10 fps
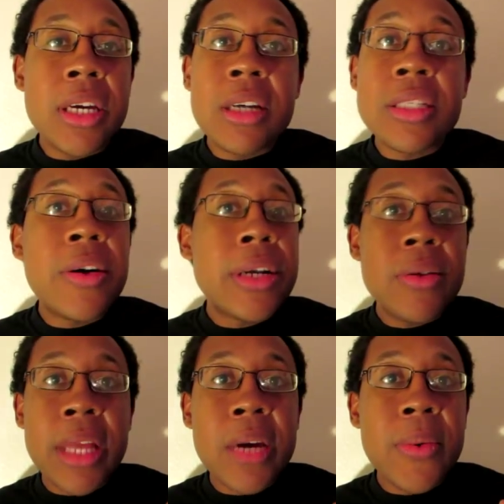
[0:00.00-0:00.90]
Y'all know I
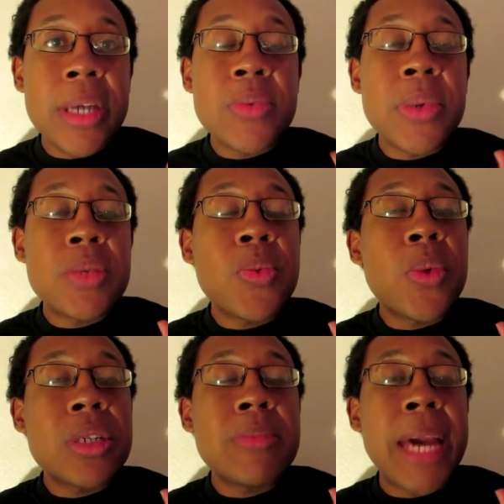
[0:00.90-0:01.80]
don't like Wes. Wes
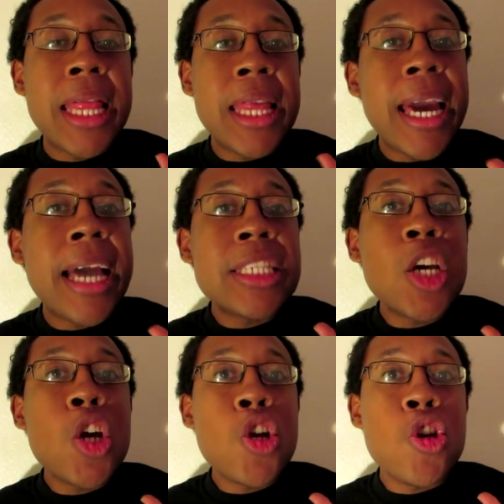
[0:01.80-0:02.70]
works my last
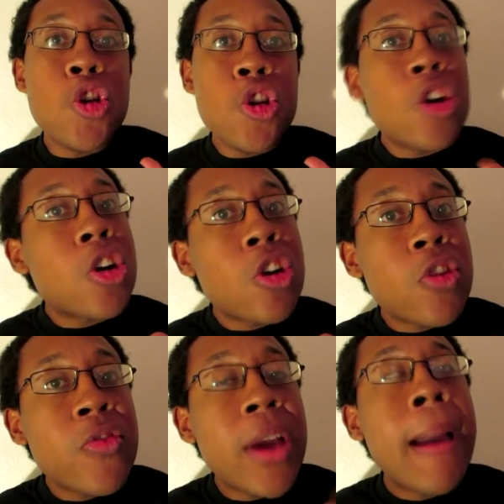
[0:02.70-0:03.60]

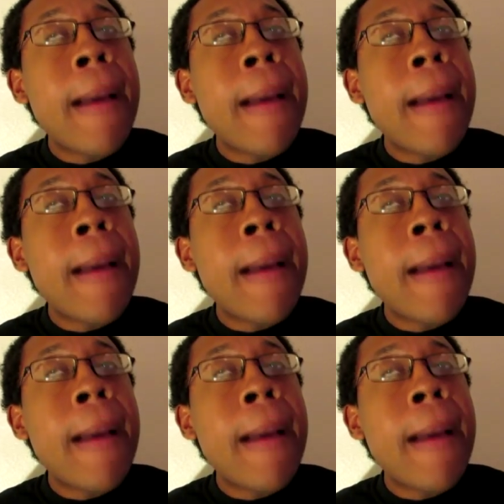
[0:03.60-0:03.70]
nerve.